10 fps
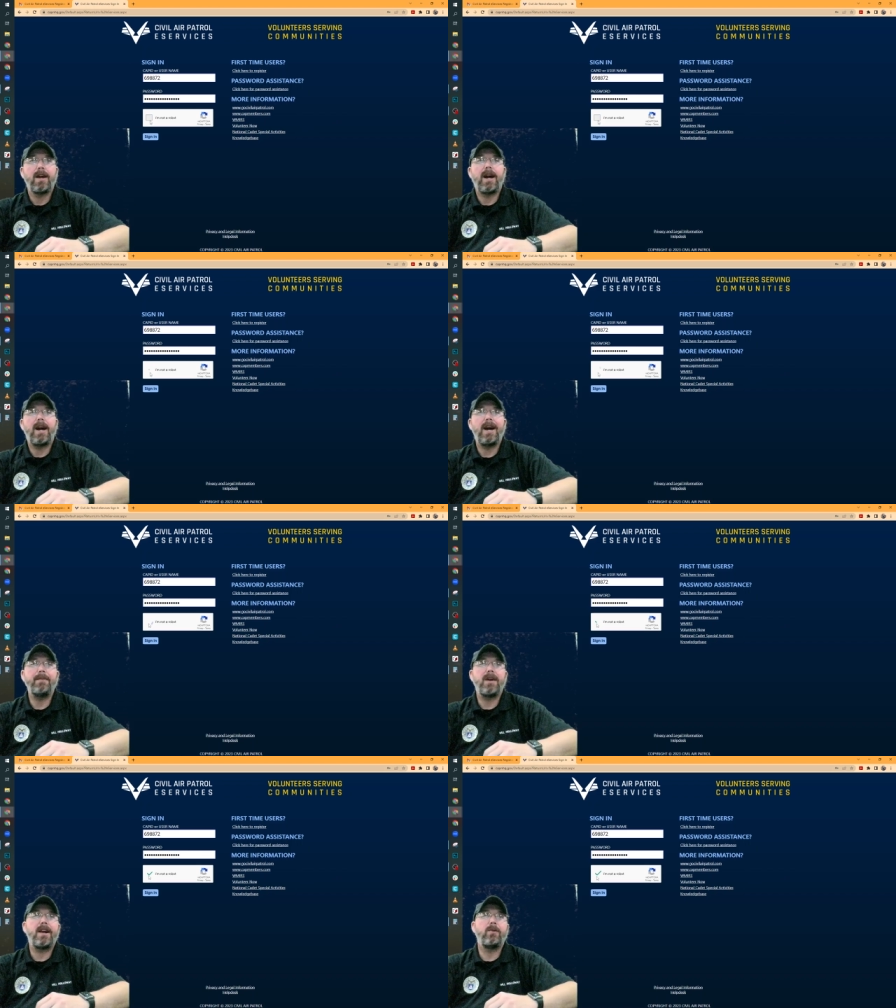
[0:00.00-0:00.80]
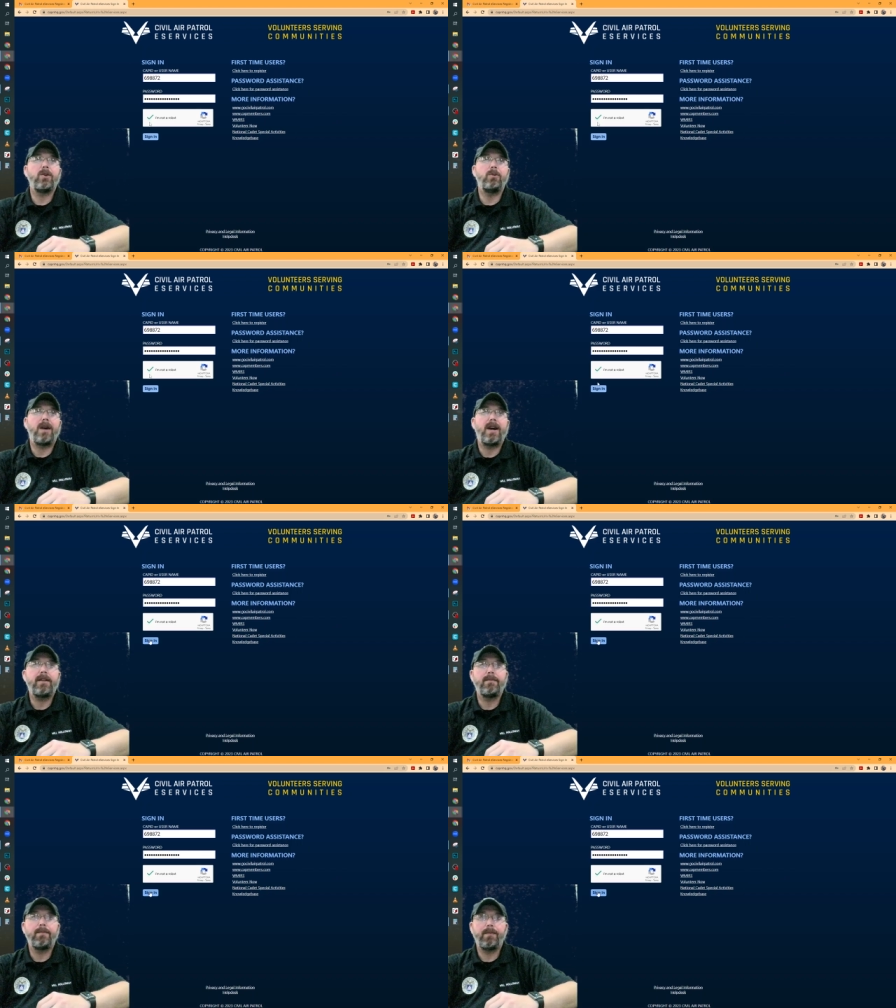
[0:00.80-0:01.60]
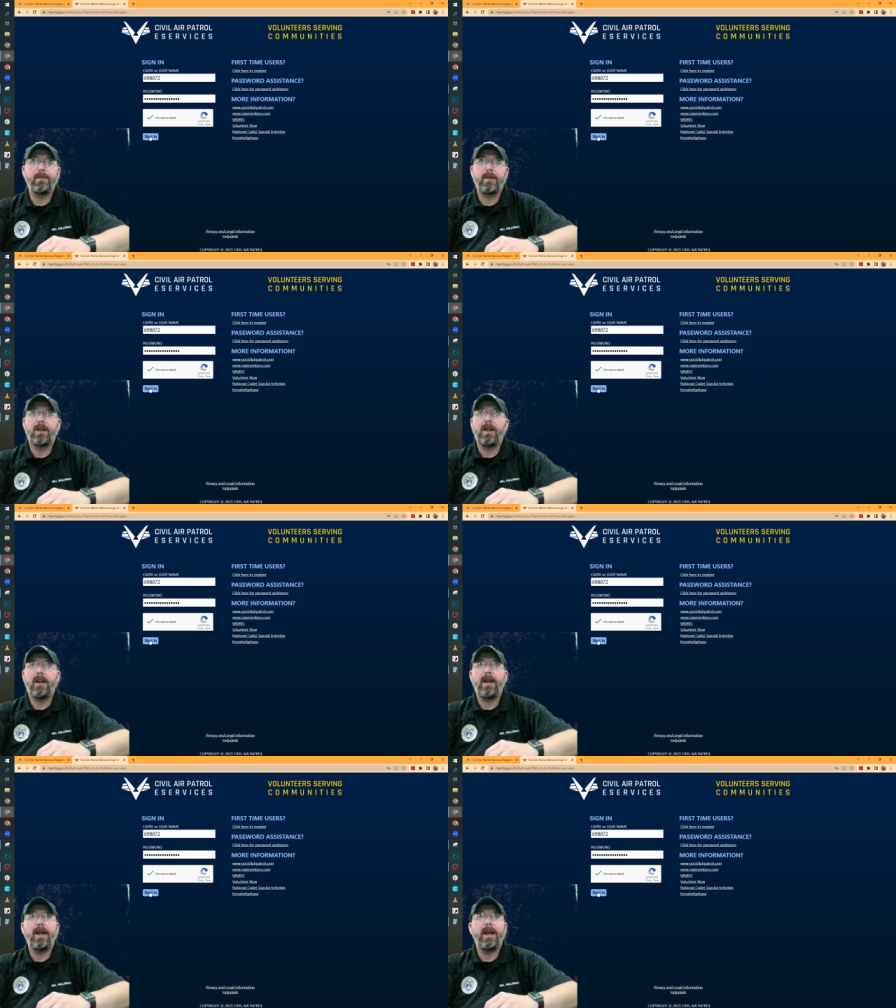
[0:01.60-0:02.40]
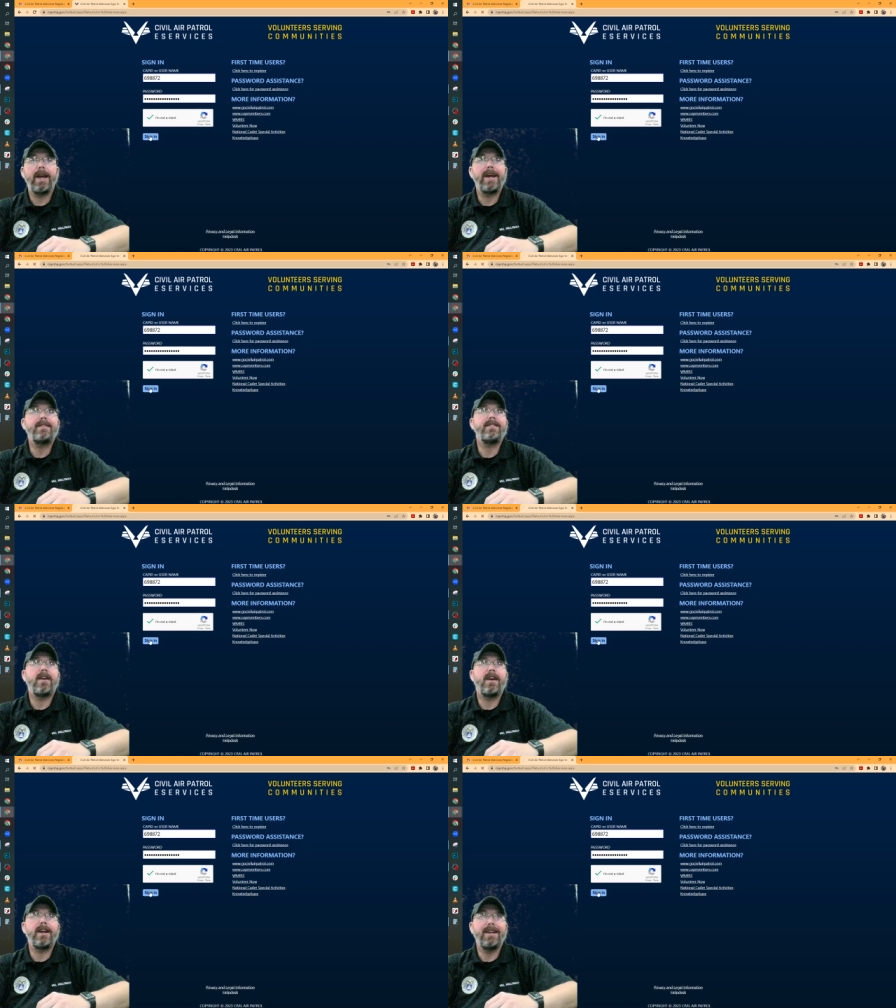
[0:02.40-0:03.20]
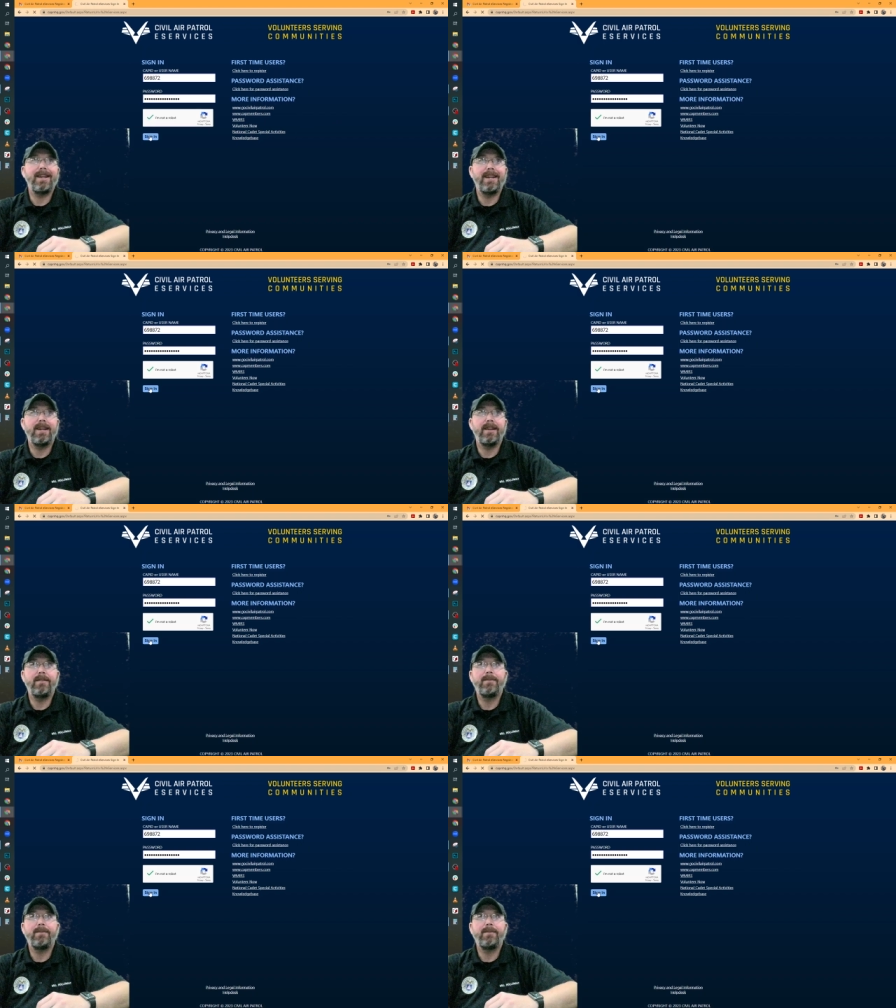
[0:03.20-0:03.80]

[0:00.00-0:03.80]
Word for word: I'm not a robot. And sign in.